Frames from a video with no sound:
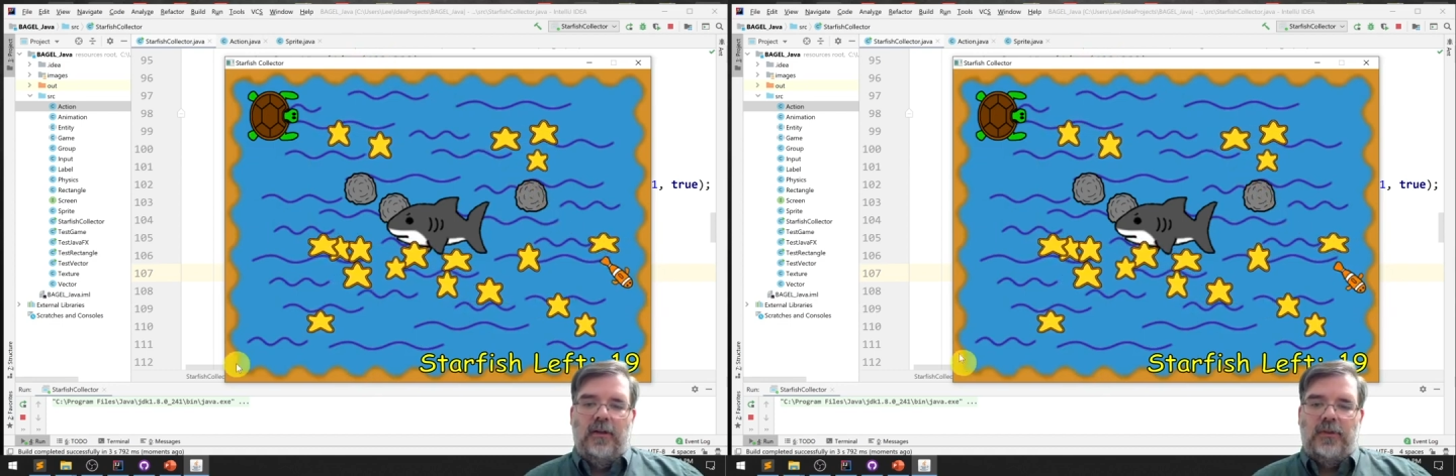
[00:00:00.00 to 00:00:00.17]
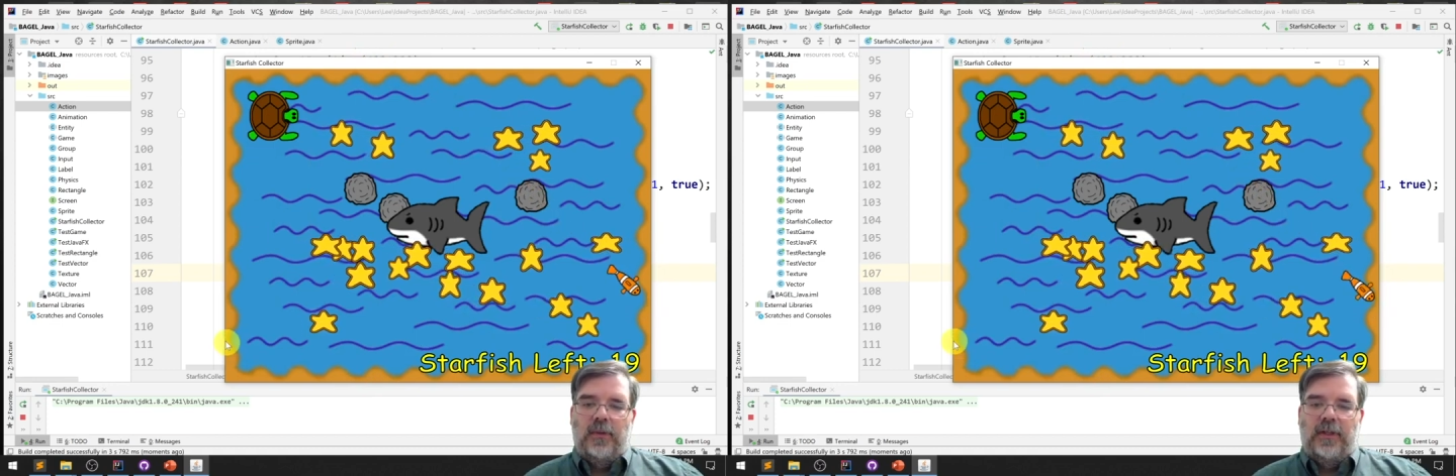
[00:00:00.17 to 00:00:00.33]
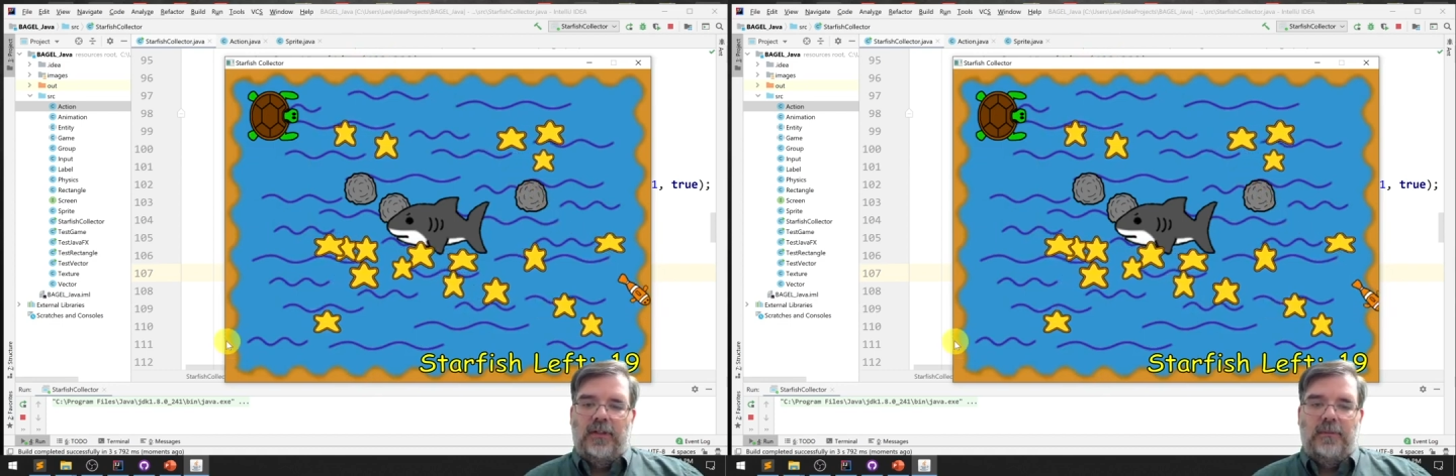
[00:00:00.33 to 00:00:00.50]

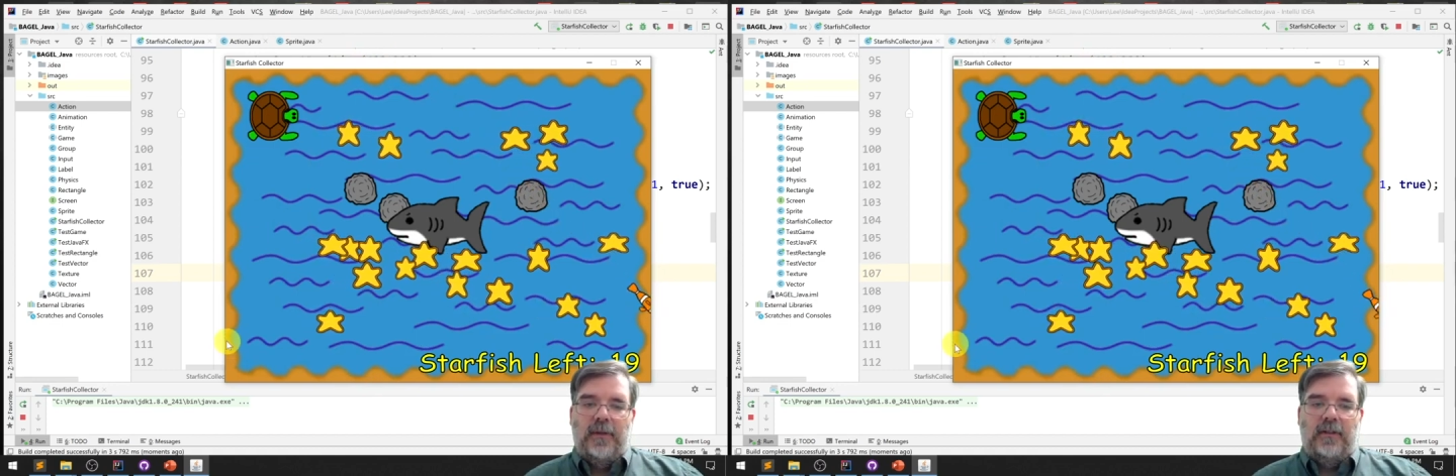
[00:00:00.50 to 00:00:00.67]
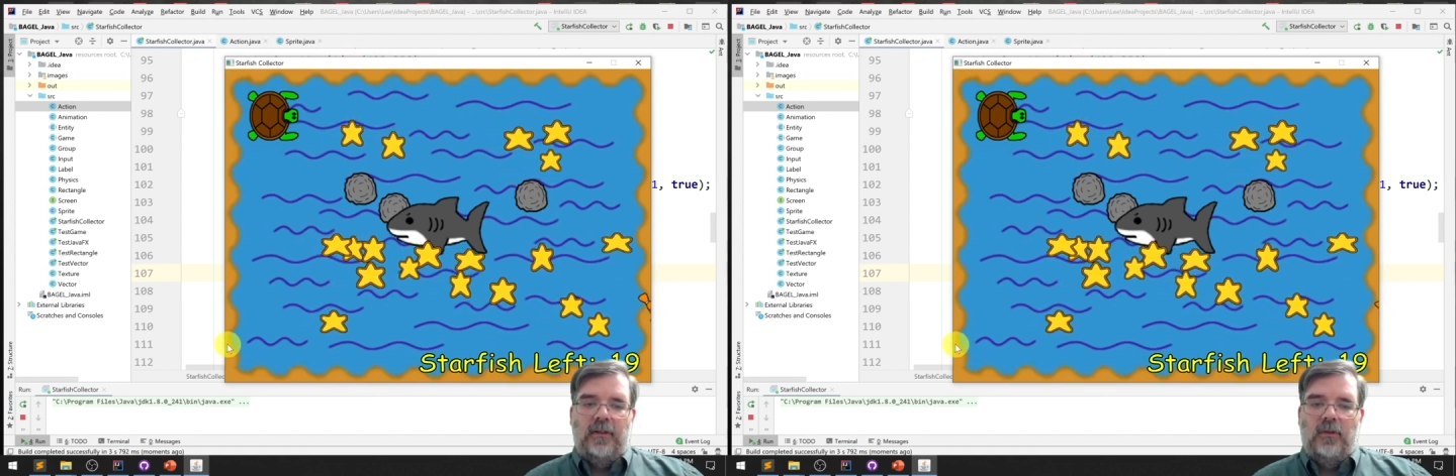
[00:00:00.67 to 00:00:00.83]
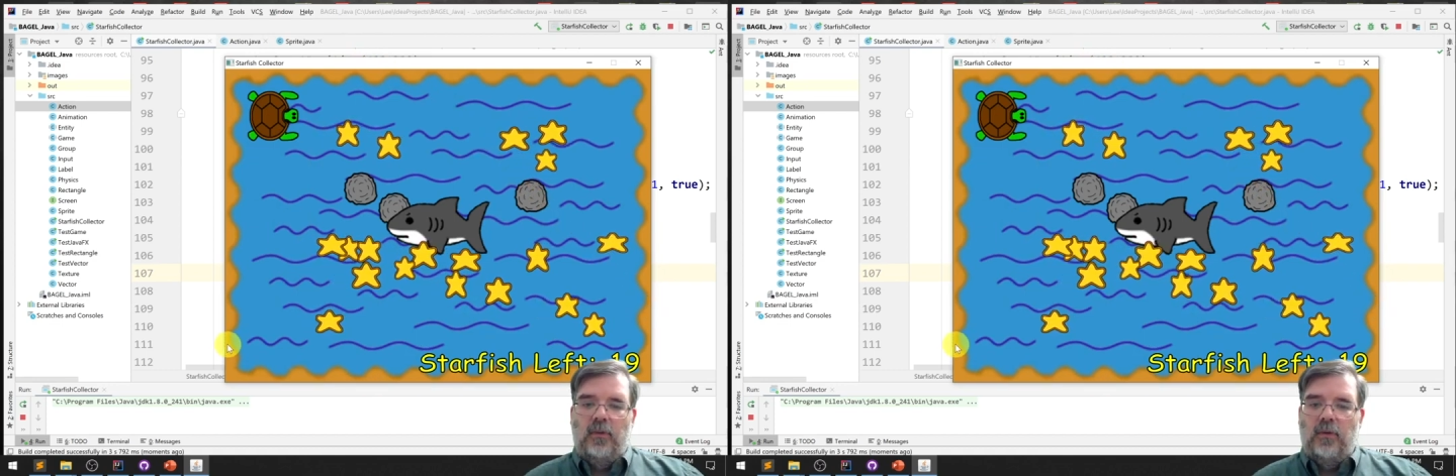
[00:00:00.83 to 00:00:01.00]
so I'd expect
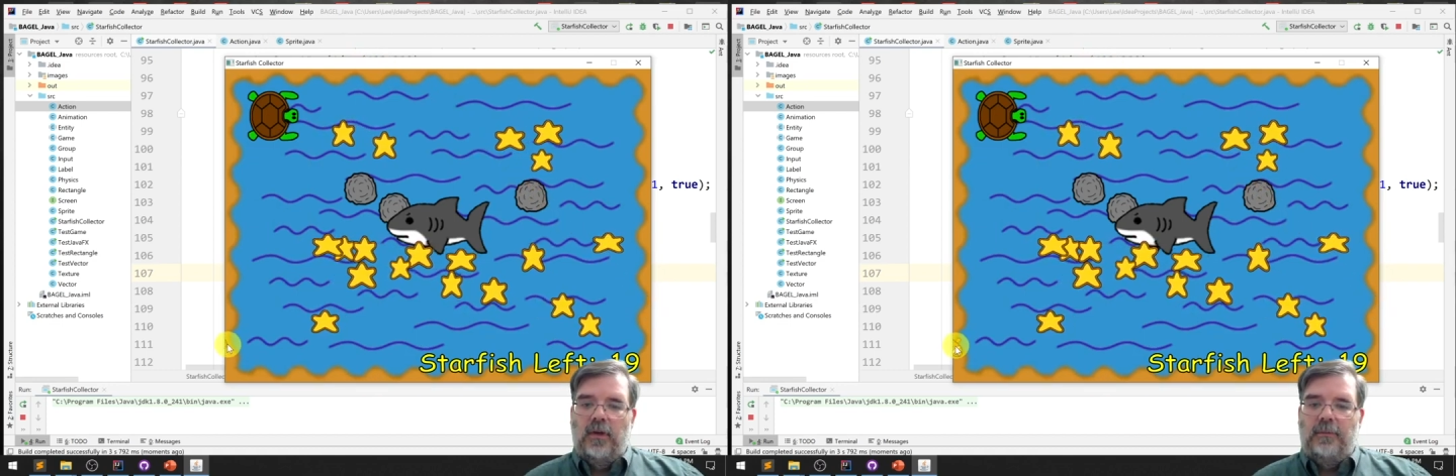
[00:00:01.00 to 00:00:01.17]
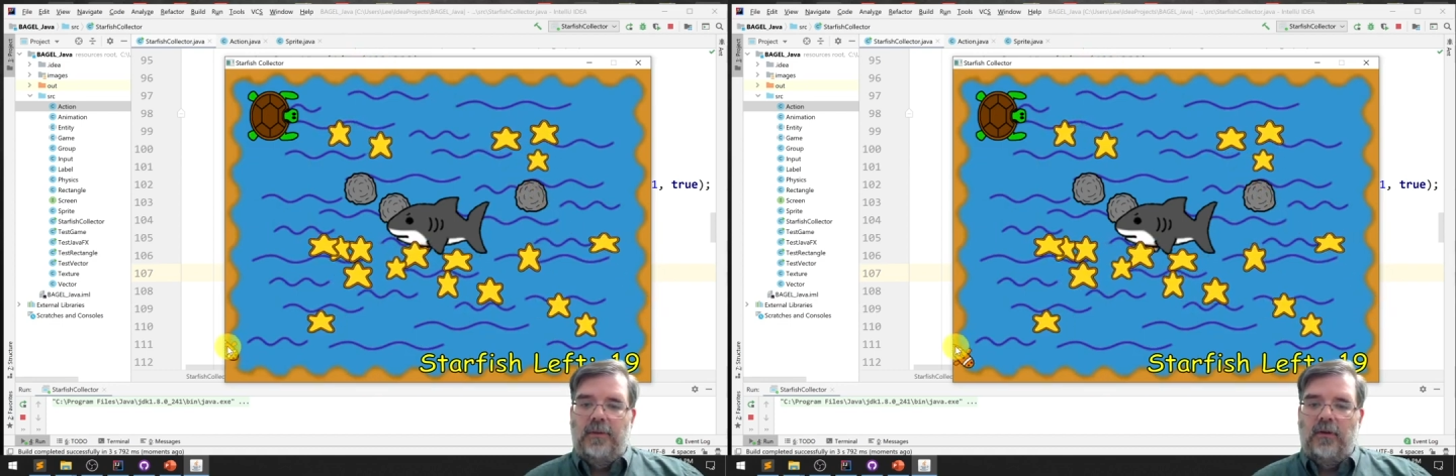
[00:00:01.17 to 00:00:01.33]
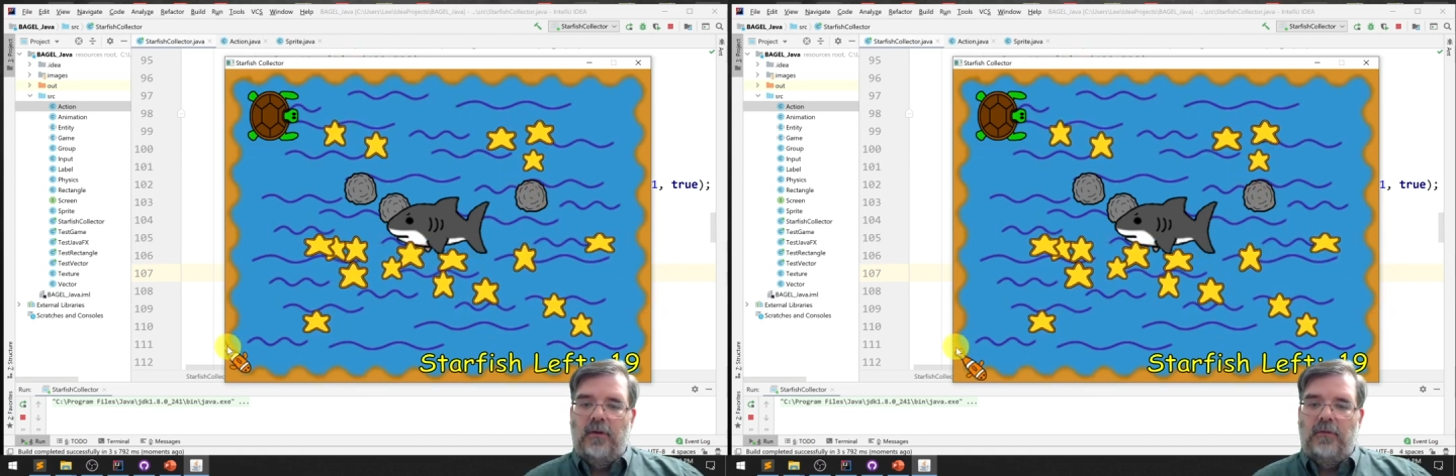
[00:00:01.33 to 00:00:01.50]
it to
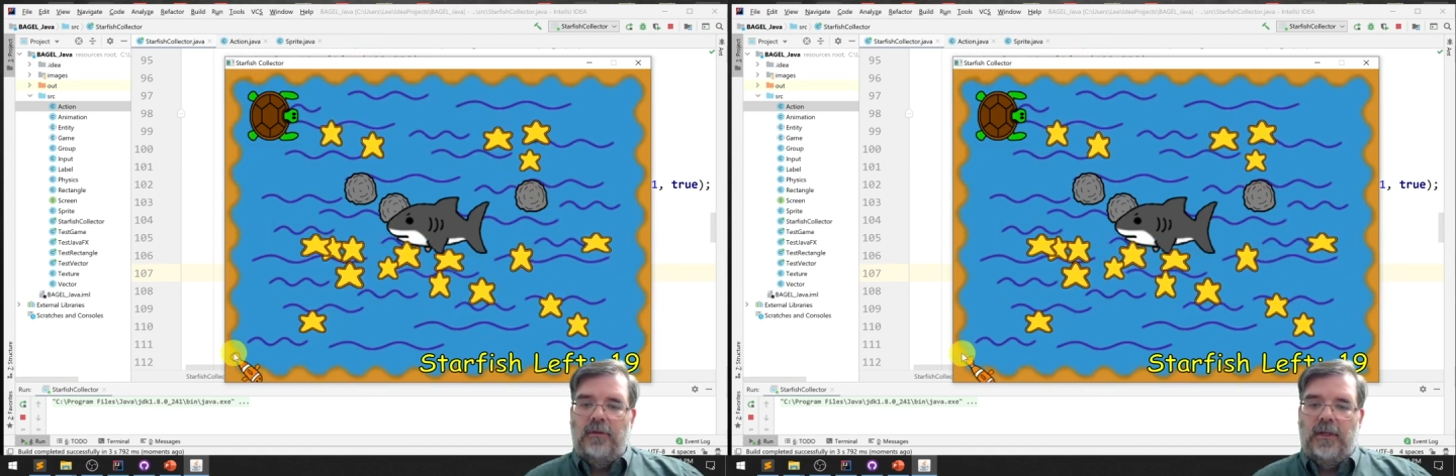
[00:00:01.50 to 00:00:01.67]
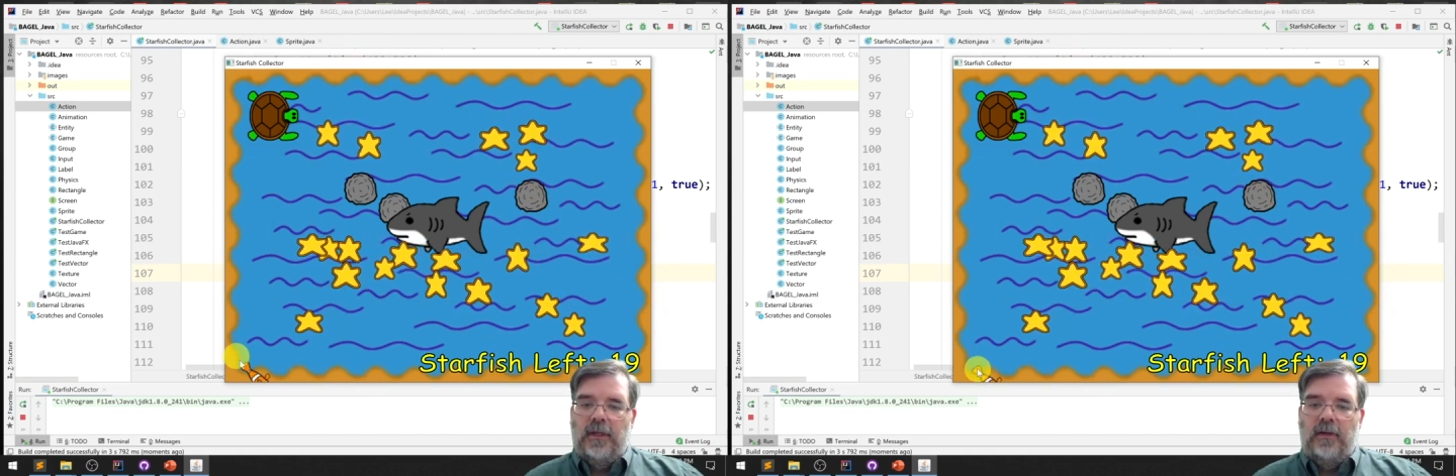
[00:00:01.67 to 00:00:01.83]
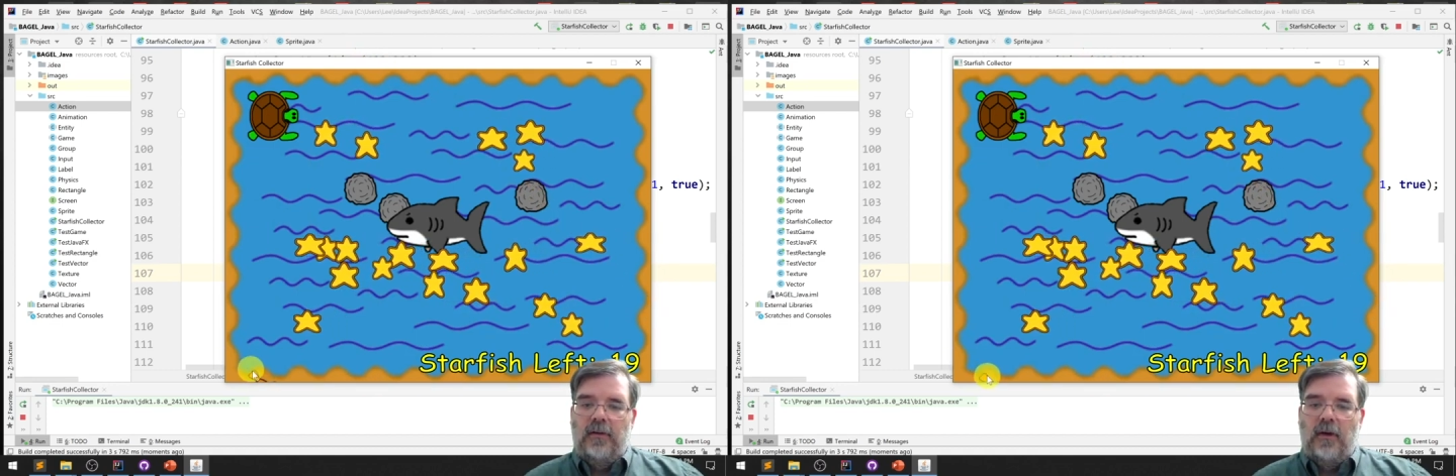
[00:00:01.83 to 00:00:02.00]
reappear over here.